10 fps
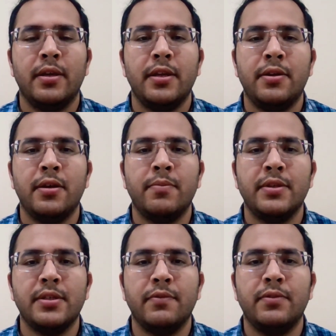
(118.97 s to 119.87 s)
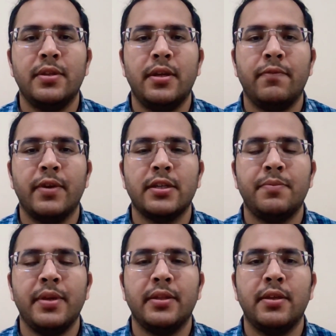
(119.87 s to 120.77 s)
determines if the
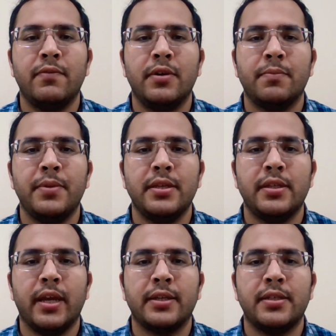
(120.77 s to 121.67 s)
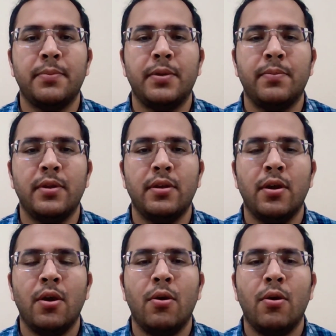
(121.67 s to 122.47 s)
defects make the workpiece acceptable